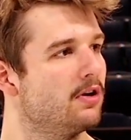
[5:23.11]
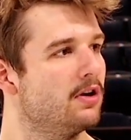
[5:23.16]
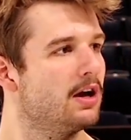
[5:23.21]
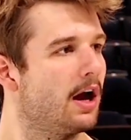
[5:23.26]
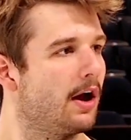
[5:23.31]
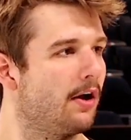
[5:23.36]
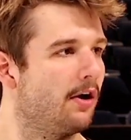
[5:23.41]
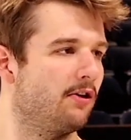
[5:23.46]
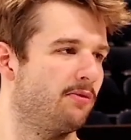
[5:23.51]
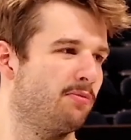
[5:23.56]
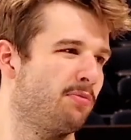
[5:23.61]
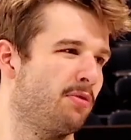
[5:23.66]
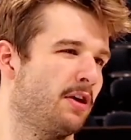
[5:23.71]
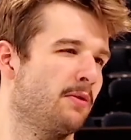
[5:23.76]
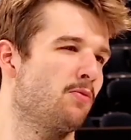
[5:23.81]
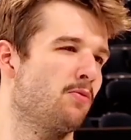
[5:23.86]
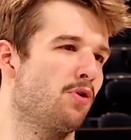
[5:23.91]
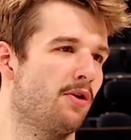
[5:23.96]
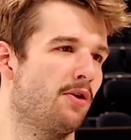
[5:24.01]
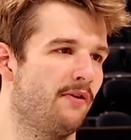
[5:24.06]
I was playing
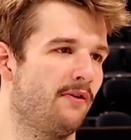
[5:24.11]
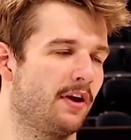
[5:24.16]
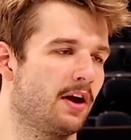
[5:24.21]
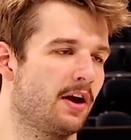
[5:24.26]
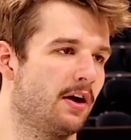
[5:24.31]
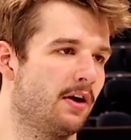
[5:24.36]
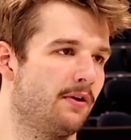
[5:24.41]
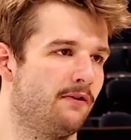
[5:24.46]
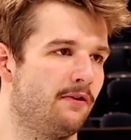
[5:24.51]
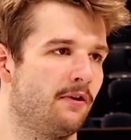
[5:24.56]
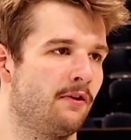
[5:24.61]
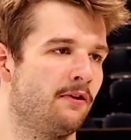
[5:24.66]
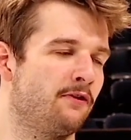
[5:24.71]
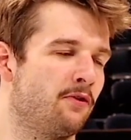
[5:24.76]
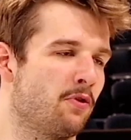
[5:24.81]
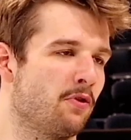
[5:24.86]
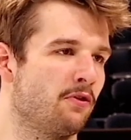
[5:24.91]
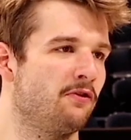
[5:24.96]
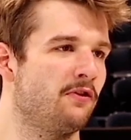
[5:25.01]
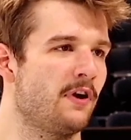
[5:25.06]
more of like a
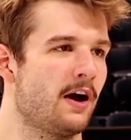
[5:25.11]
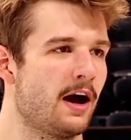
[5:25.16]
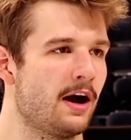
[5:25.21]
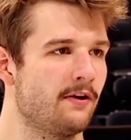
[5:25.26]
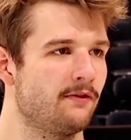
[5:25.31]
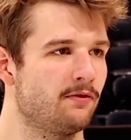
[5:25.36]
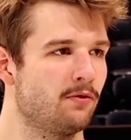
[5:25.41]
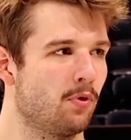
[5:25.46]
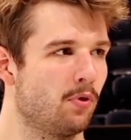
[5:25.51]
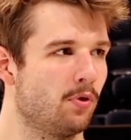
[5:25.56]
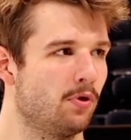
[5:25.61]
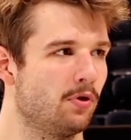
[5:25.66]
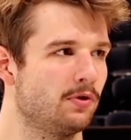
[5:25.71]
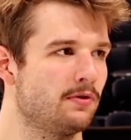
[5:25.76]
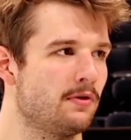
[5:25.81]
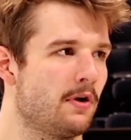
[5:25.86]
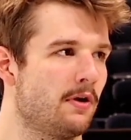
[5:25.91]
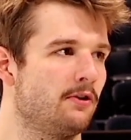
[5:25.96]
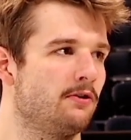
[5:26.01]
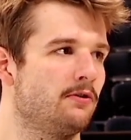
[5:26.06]
4-5 role,
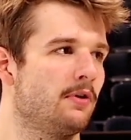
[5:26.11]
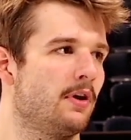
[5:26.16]
so